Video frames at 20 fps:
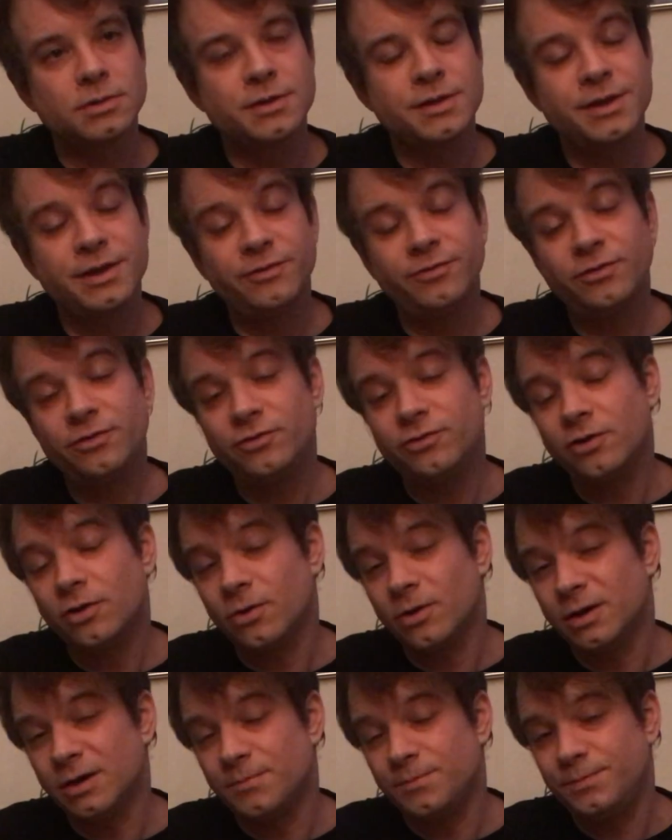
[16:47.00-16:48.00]
this is
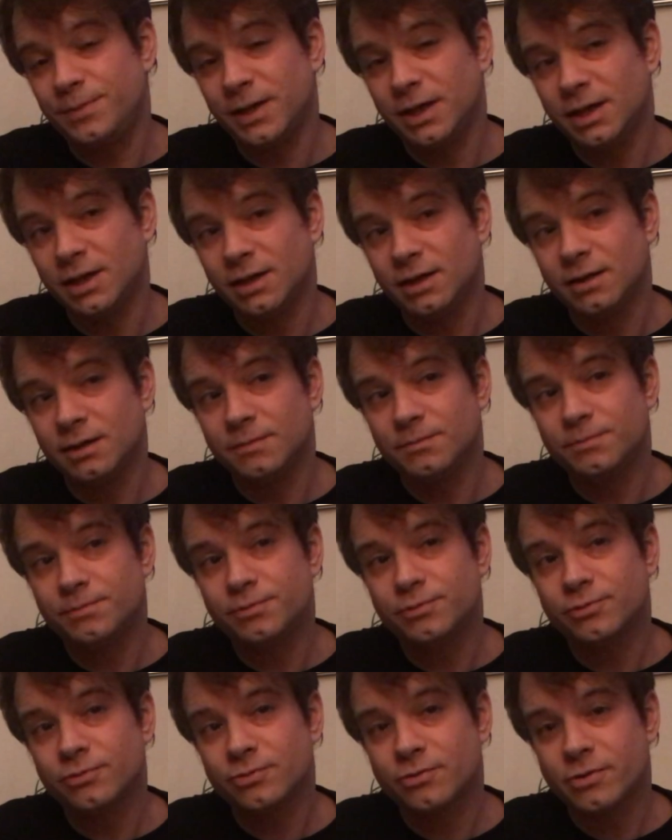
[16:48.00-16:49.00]
going to be
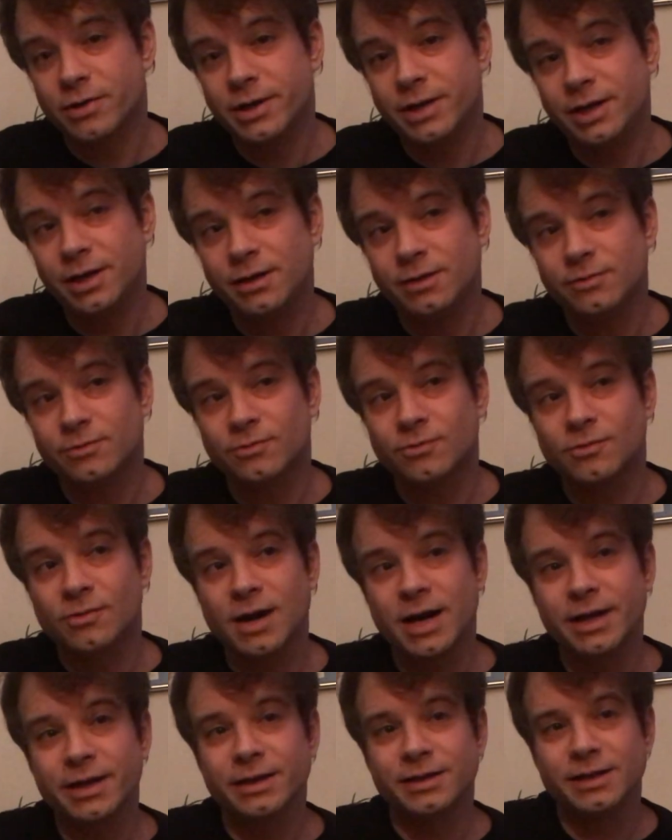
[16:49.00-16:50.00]
pretty
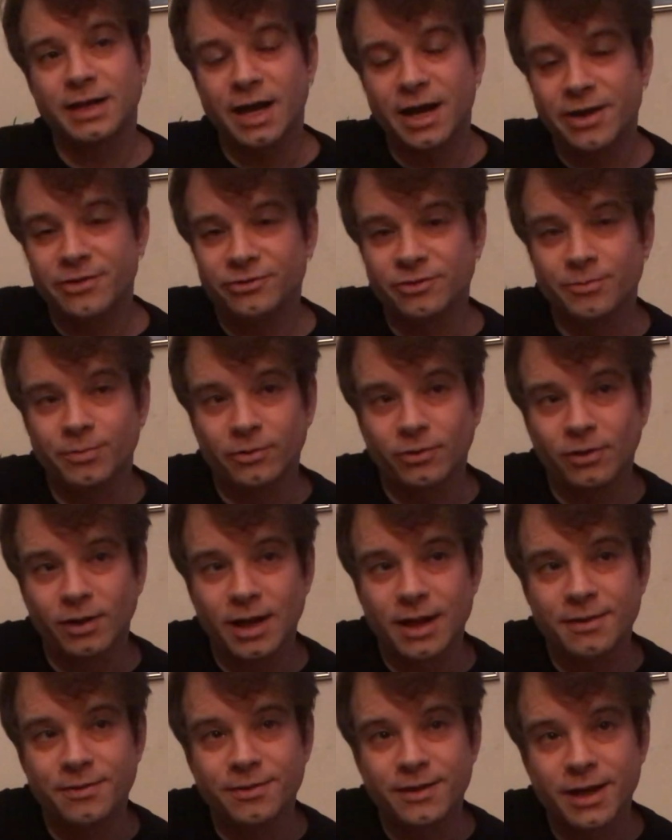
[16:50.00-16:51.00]
recognizable,
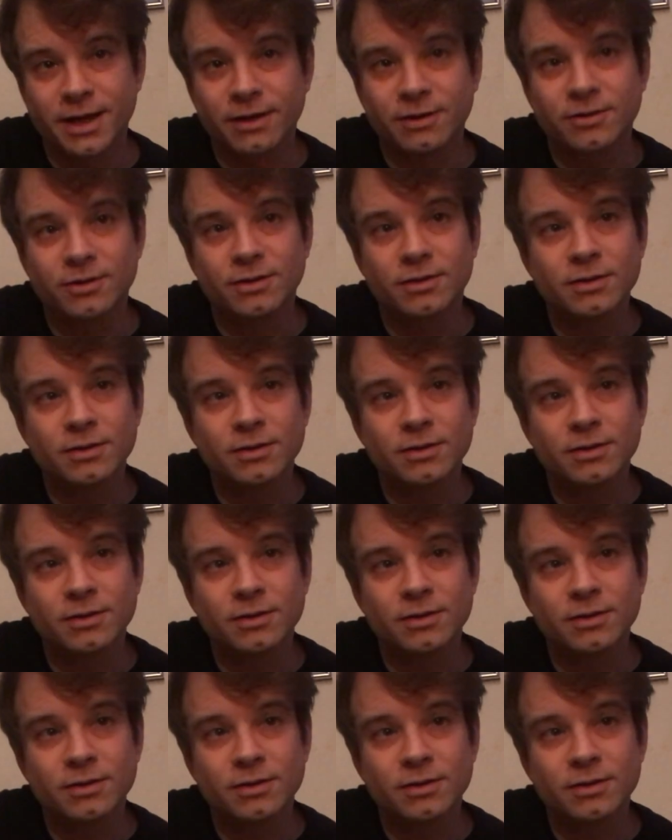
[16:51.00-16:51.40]
I think,